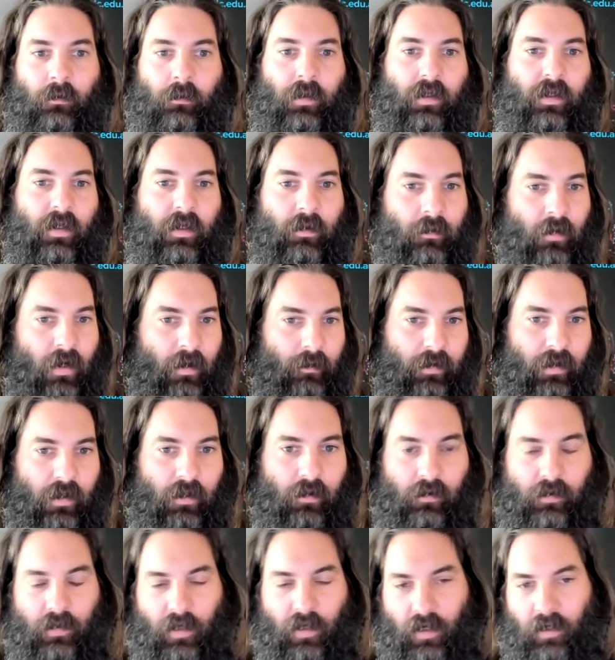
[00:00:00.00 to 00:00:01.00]
but they might be
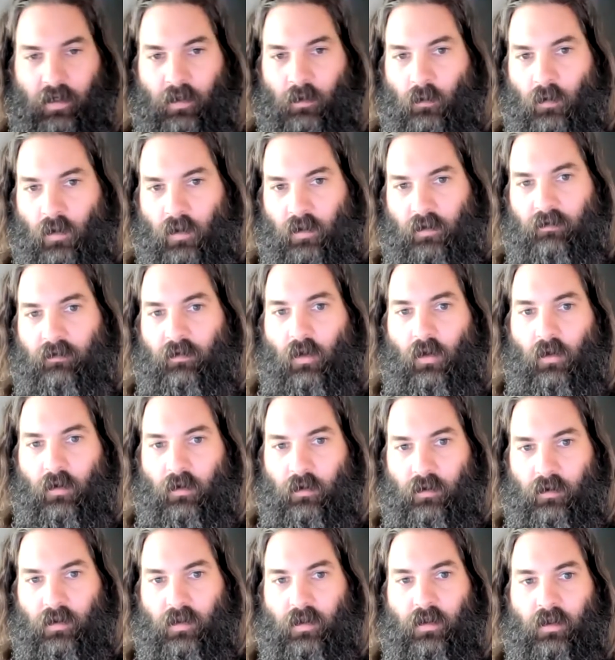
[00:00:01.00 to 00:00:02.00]
creating
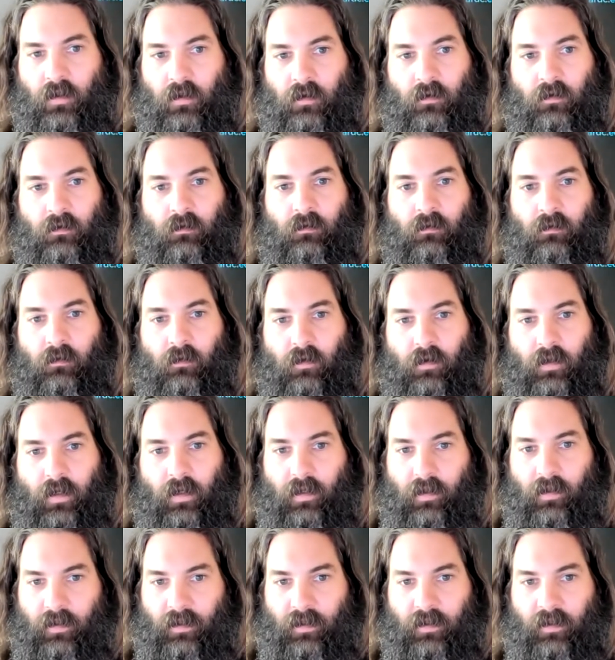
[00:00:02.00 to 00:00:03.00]
workflows
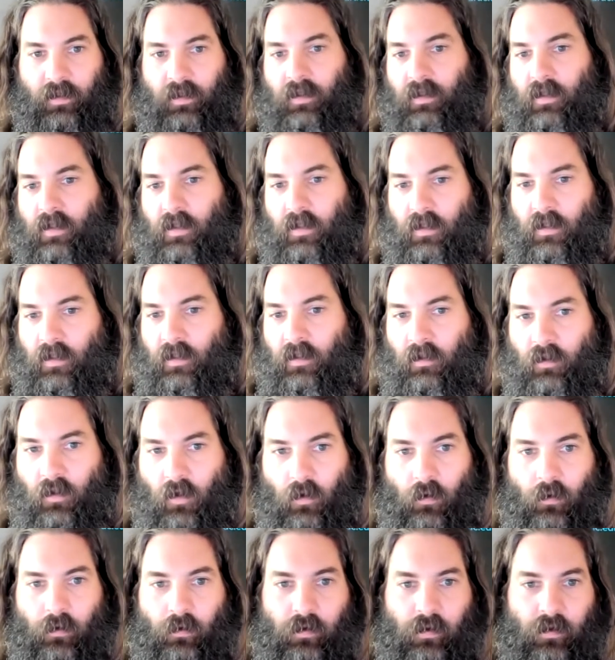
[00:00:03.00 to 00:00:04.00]
that link existing
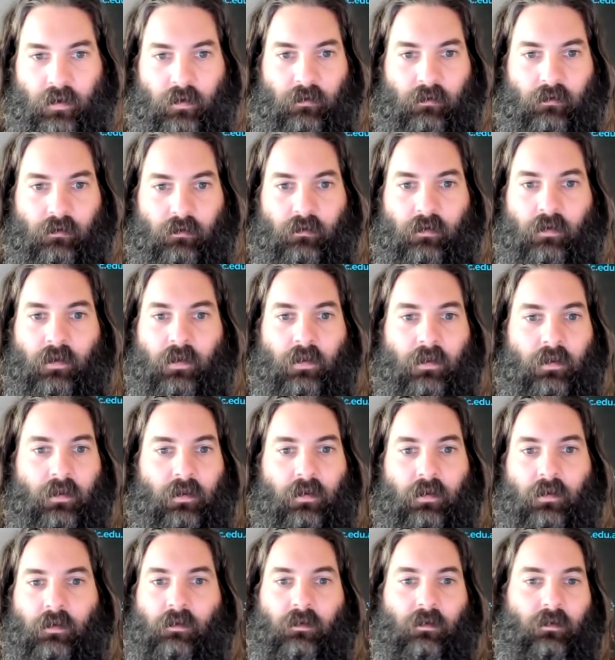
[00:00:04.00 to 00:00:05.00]
code, and
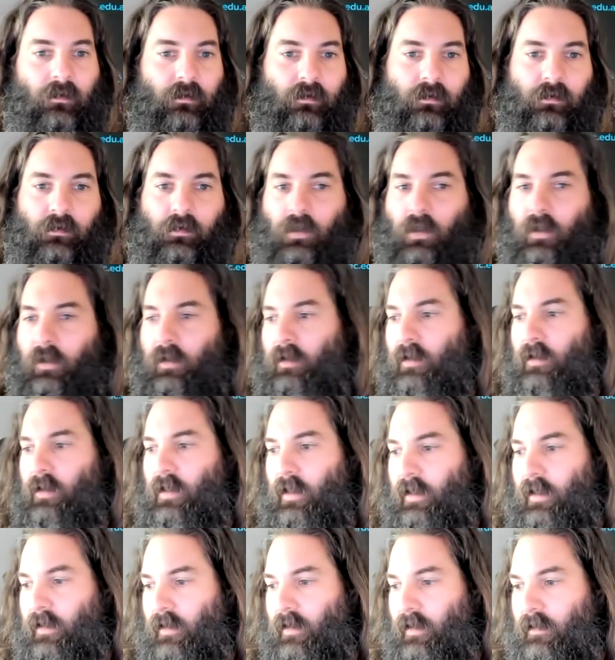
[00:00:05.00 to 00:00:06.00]

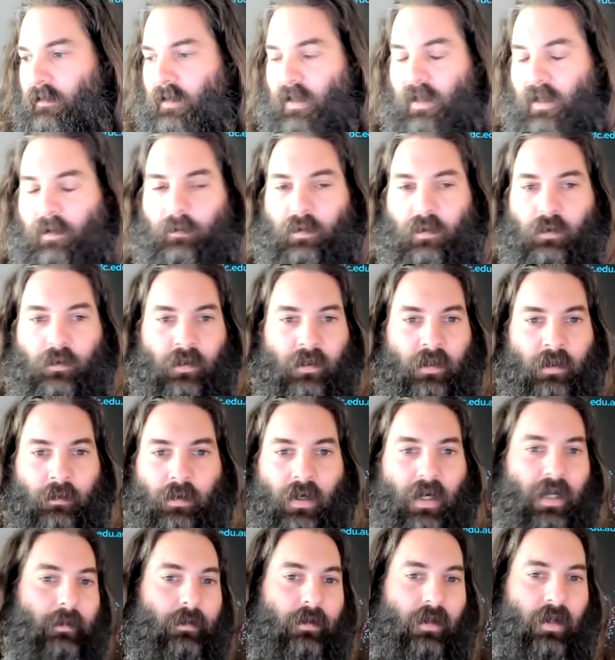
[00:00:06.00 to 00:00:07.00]
so that they're building the
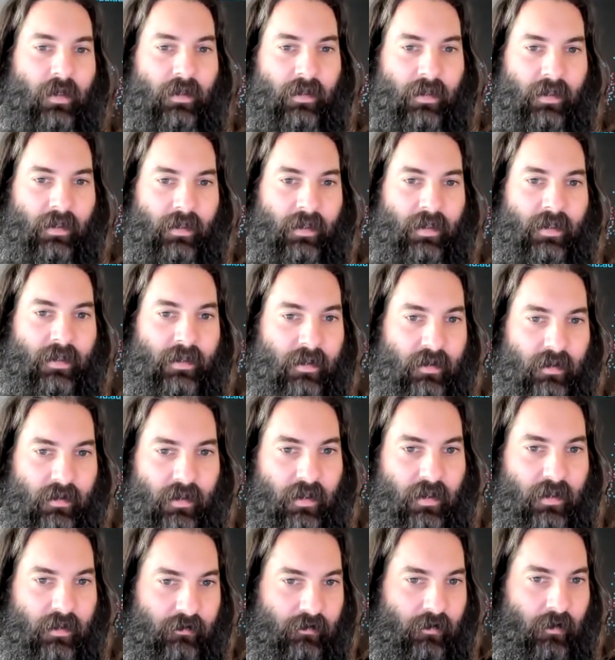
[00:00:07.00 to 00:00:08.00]
pipeline that gets the
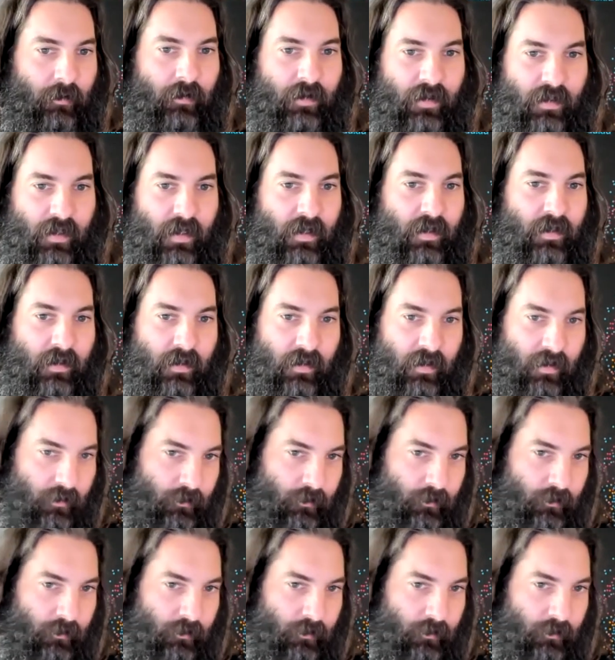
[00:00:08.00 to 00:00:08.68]
data from the sensor